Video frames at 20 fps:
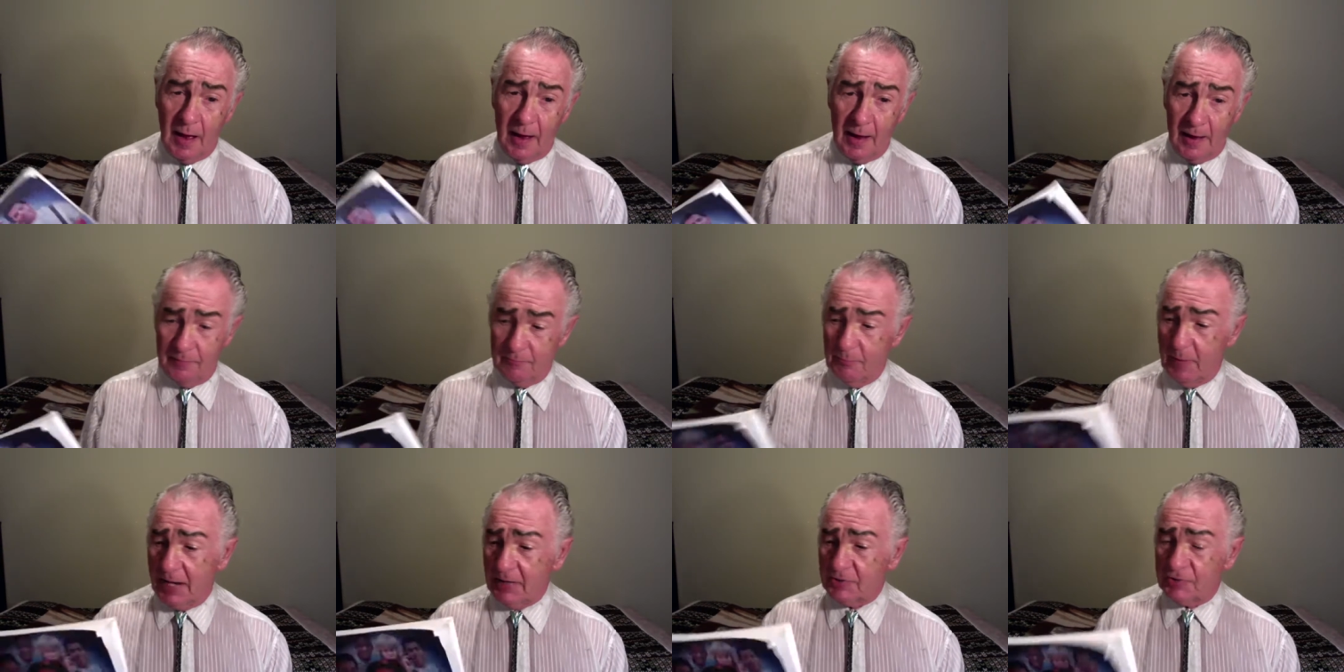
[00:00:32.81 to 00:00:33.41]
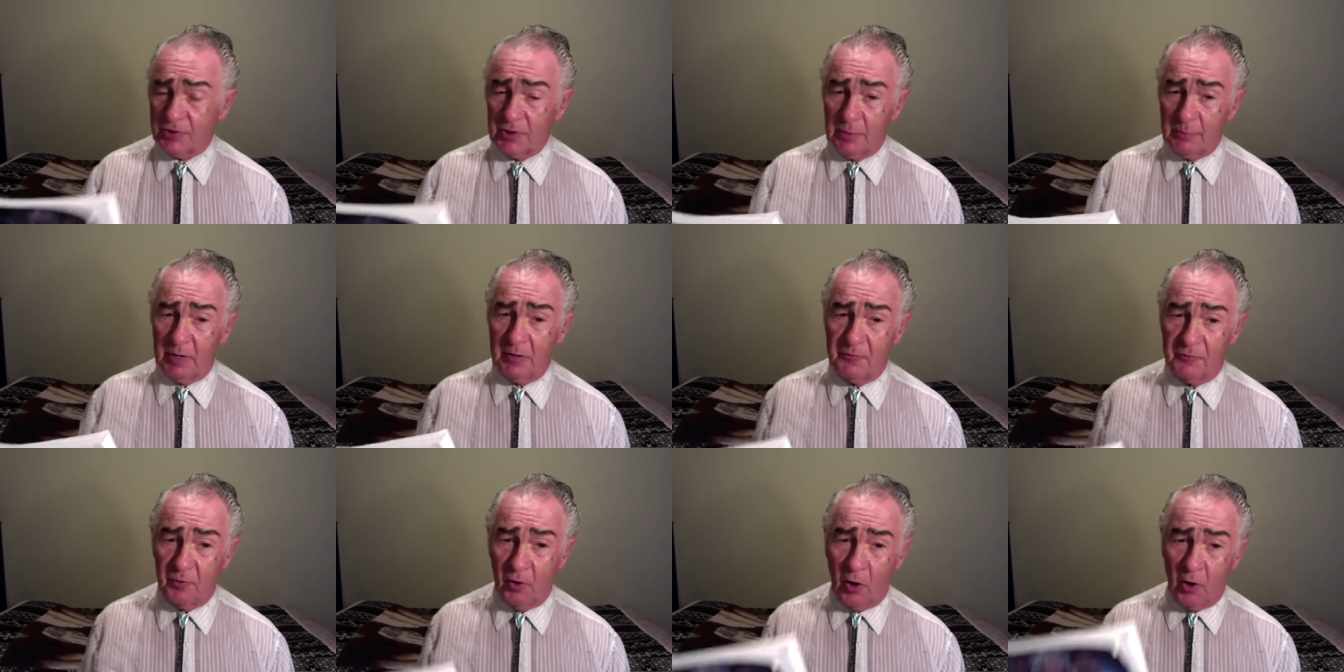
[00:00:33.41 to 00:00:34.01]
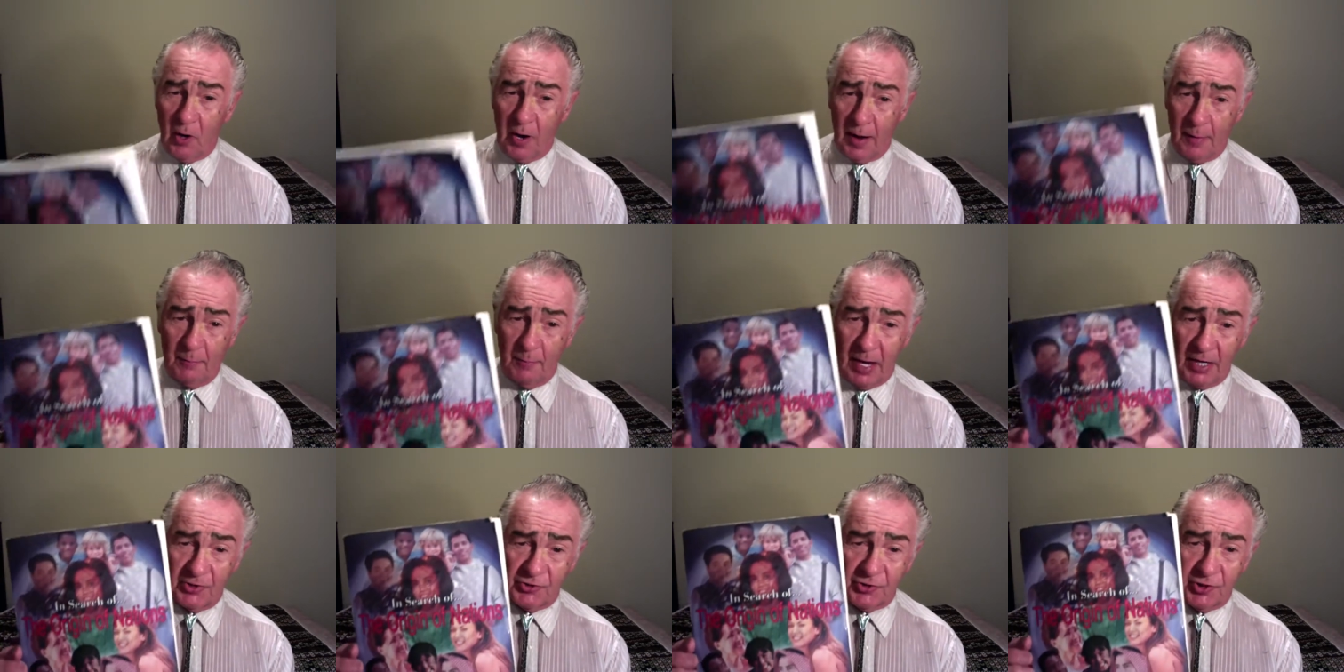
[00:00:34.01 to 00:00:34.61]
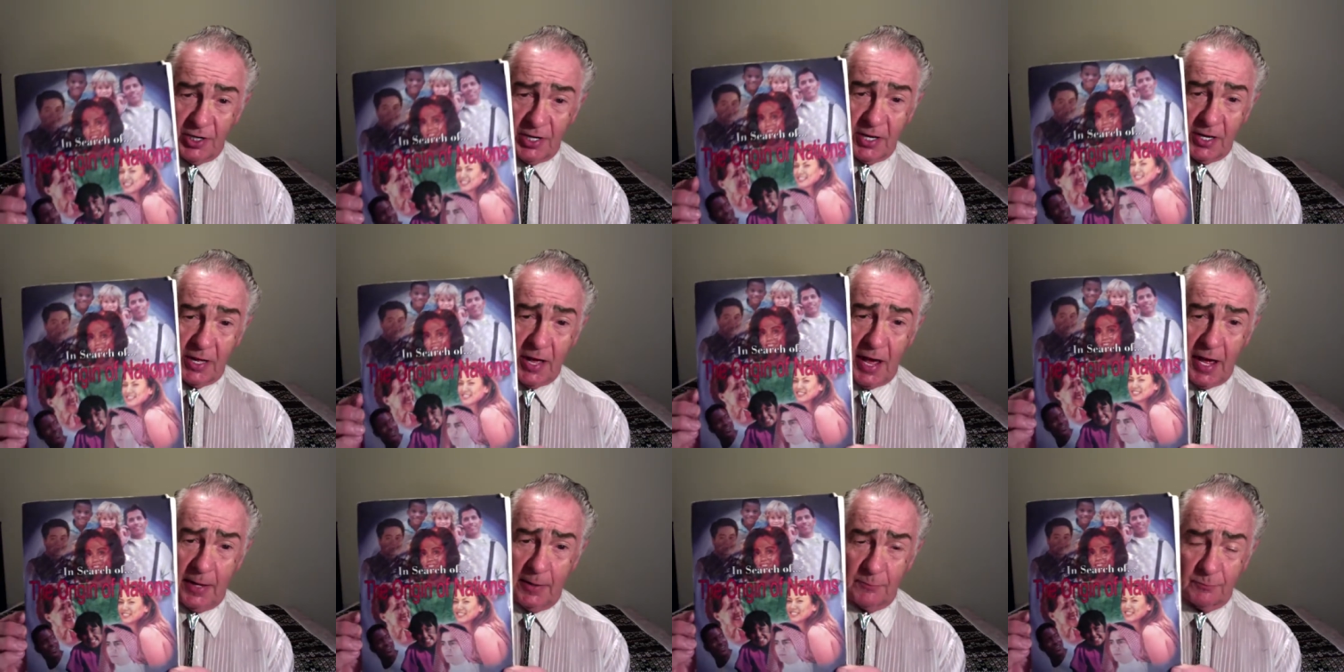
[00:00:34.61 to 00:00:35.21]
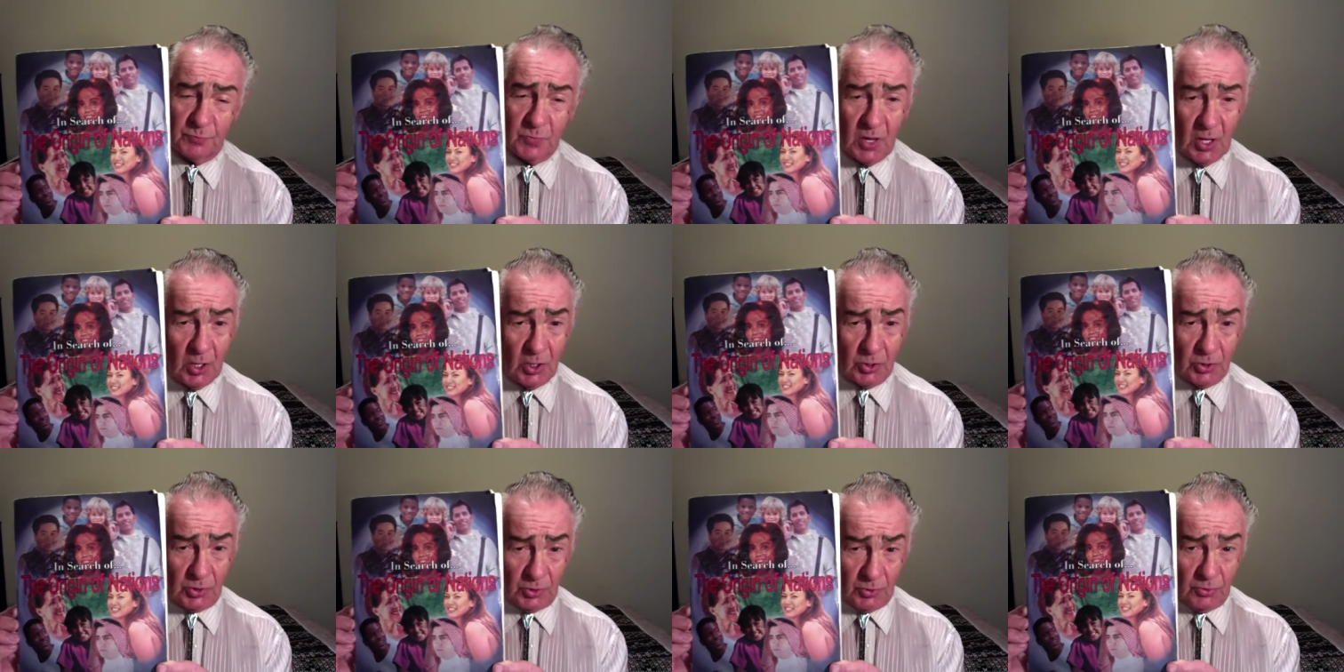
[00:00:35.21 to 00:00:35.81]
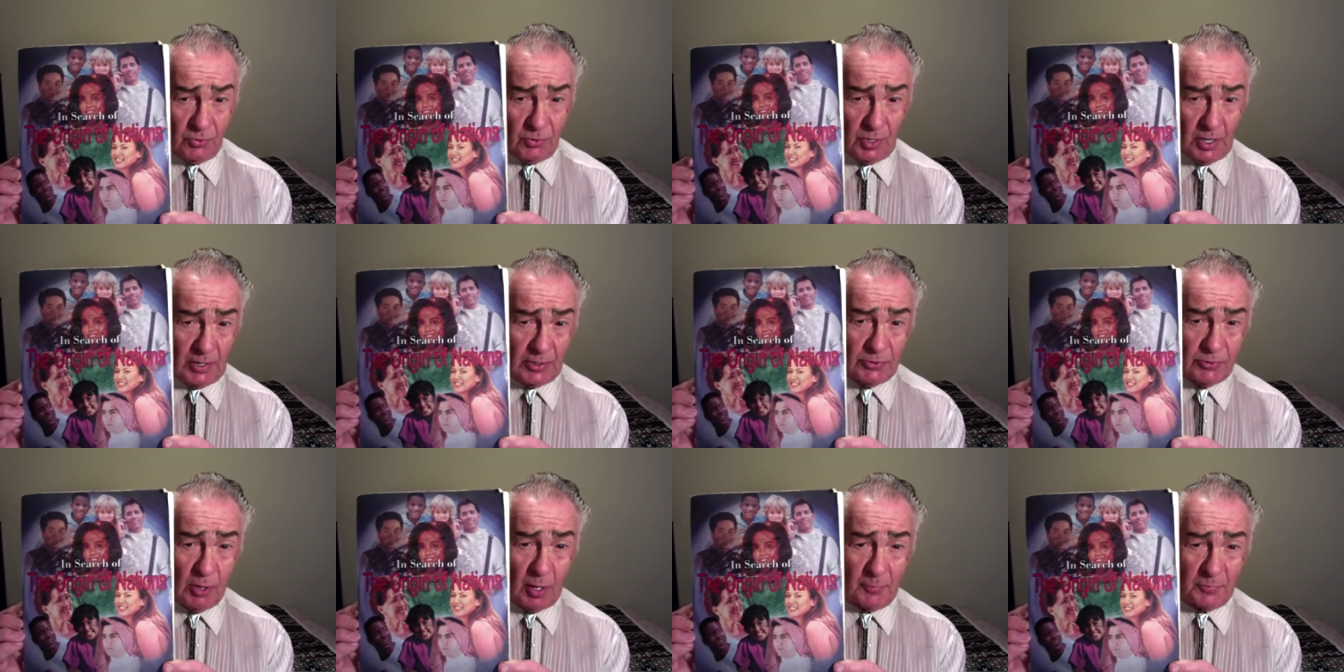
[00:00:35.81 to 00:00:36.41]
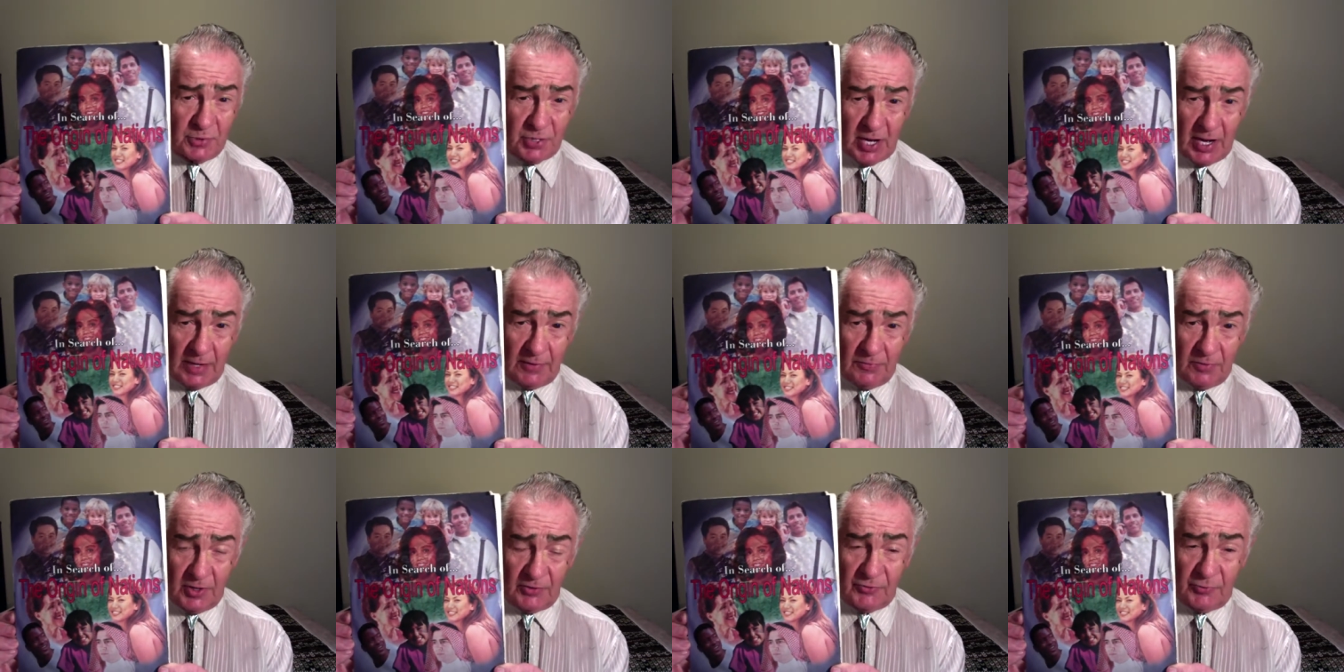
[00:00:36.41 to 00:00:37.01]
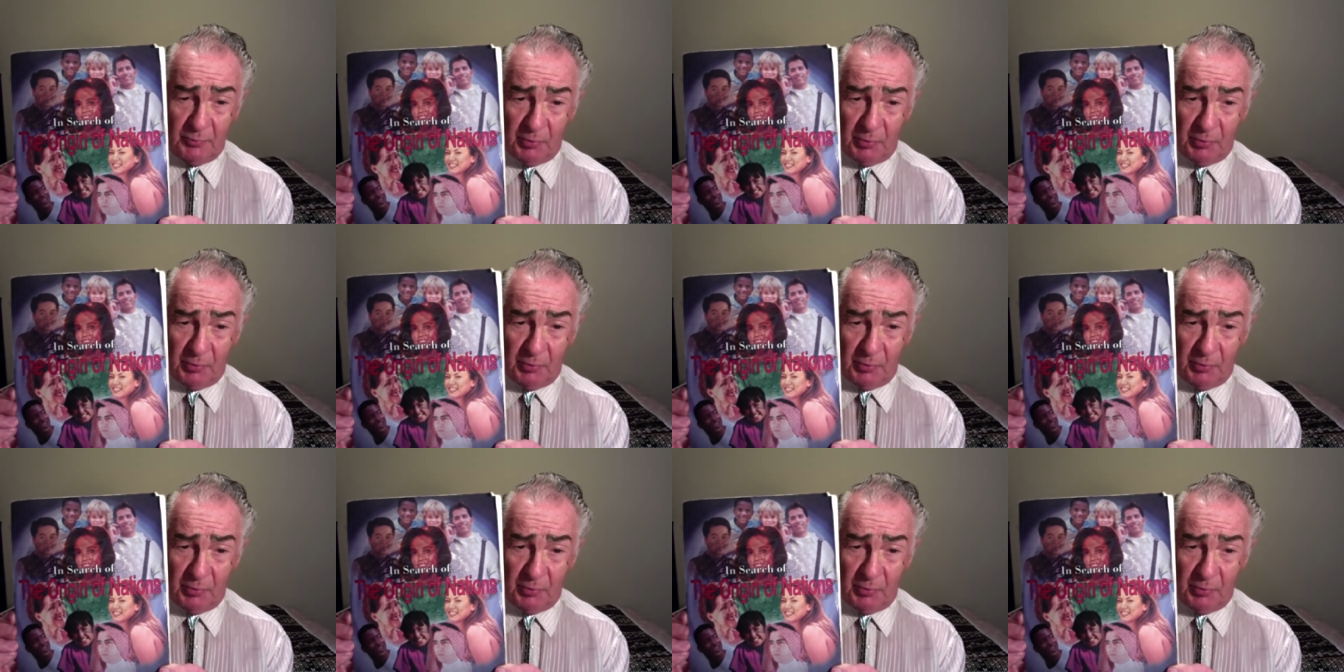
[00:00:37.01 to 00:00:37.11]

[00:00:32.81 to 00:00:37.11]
I've mentioned it before, I'll mention it again. You need to obtain this